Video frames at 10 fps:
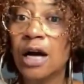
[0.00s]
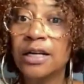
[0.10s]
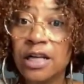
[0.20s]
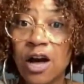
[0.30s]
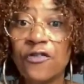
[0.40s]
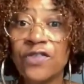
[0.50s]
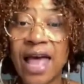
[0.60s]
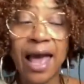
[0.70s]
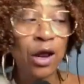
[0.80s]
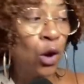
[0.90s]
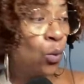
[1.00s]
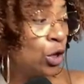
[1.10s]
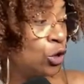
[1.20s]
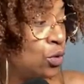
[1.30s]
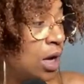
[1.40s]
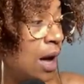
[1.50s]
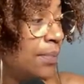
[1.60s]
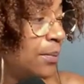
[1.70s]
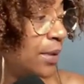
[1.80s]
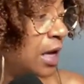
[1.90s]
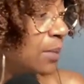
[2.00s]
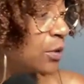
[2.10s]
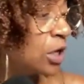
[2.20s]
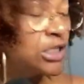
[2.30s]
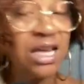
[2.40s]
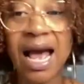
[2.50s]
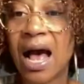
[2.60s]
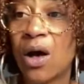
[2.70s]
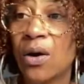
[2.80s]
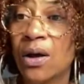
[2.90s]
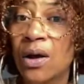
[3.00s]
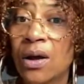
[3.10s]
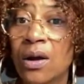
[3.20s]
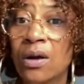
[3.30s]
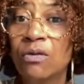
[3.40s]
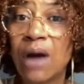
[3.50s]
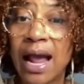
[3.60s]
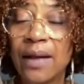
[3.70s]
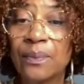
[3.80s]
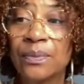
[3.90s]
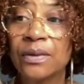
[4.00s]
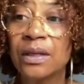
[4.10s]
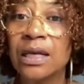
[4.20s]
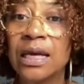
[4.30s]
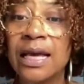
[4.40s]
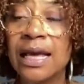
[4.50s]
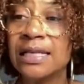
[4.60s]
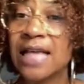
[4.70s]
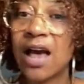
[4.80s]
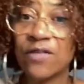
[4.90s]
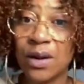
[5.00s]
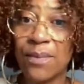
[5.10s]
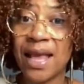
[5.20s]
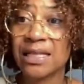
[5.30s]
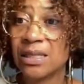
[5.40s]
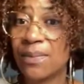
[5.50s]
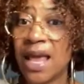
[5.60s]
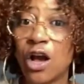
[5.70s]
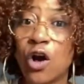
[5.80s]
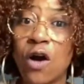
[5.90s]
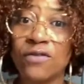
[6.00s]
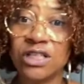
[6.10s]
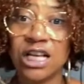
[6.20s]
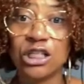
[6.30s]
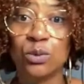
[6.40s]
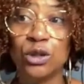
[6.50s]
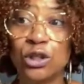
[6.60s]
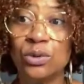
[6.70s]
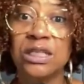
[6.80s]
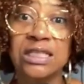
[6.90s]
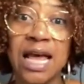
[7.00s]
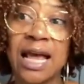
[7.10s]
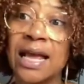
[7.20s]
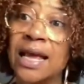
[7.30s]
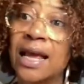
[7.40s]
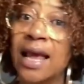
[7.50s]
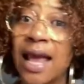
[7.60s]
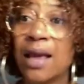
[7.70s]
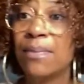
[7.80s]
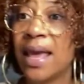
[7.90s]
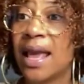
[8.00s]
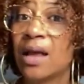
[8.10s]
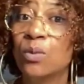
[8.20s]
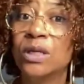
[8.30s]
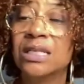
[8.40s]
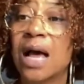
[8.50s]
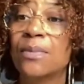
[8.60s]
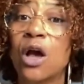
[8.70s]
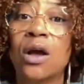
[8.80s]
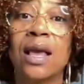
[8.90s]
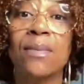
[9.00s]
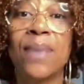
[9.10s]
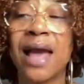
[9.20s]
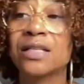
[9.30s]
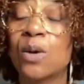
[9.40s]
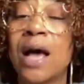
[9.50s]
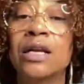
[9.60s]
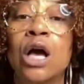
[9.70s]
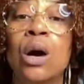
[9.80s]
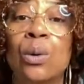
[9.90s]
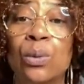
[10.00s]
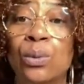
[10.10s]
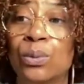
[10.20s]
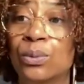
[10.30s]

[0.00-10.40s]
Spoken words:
enough that when you come to pick up your child, right, he's having a man-to-man conversation with you to say, hey man, what time y'all getting back so I know?